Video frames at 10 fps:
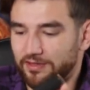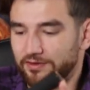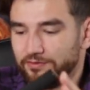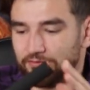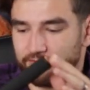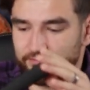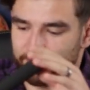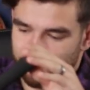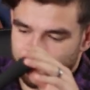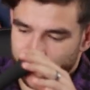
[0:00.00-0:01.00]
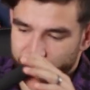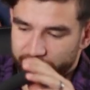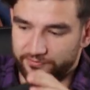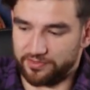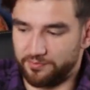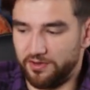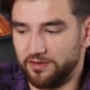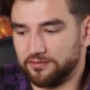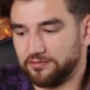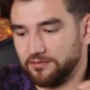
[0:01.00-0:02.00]
uh, under fifty
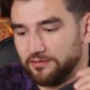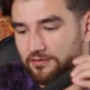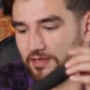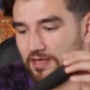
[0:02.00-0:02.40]
bucks. So,